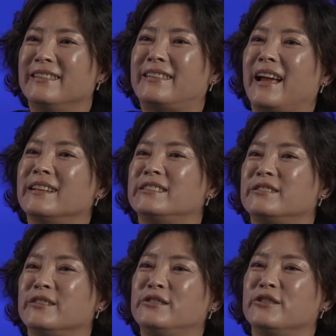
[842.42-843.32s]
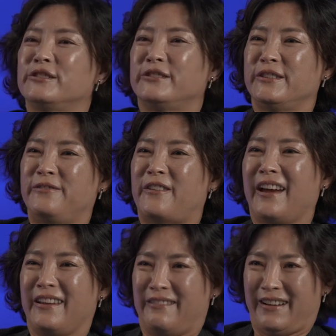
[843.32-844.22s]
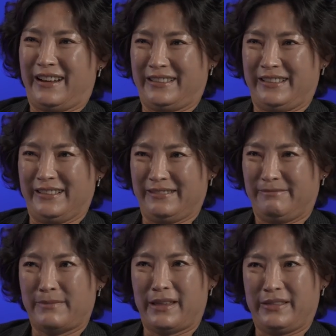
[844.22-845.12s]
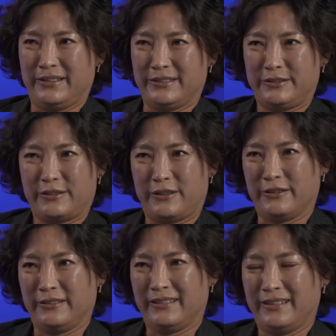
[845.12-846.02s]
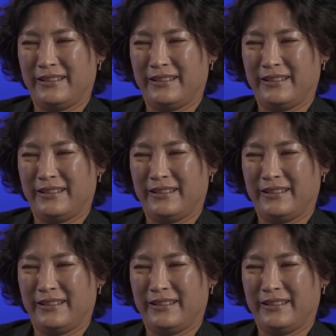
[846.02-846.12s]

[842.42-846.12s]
And that's the yeah. justifying grace in yeah. Methodist jargon.